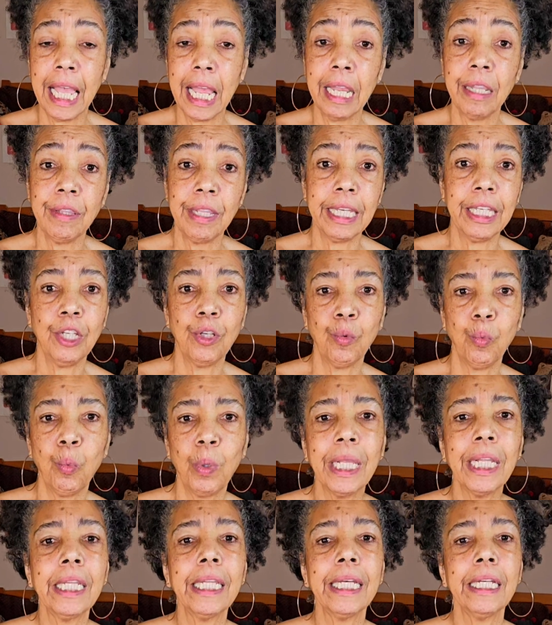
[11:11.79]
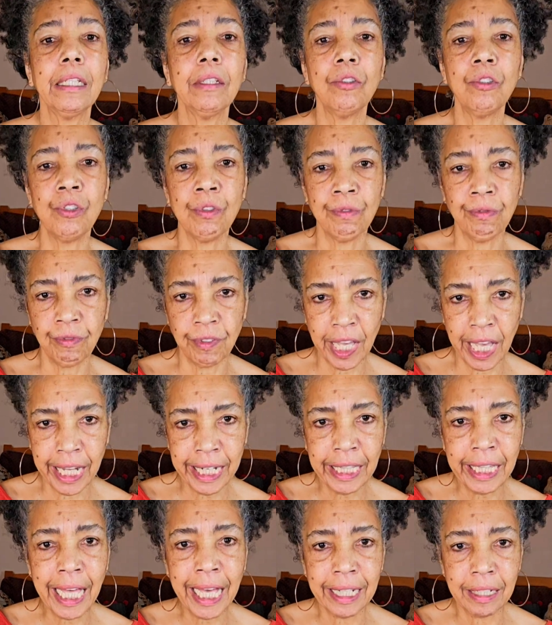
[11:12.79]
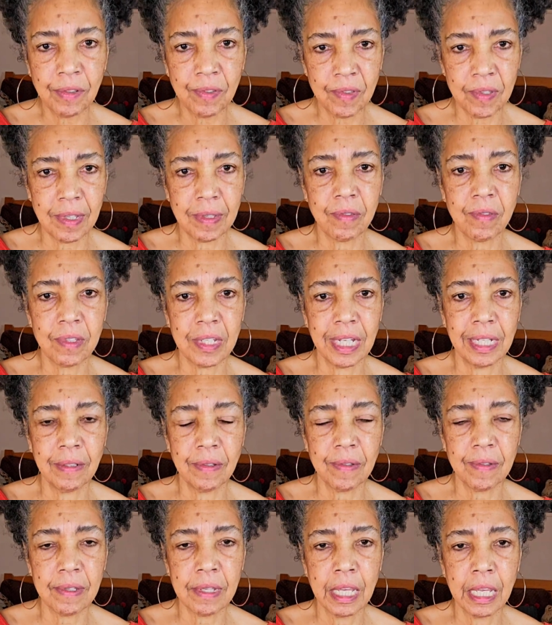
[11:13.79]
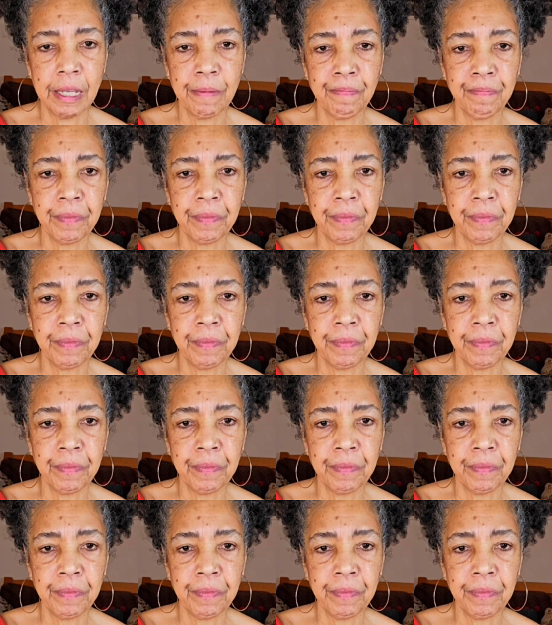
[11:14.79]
and that you're willing to find that assistance.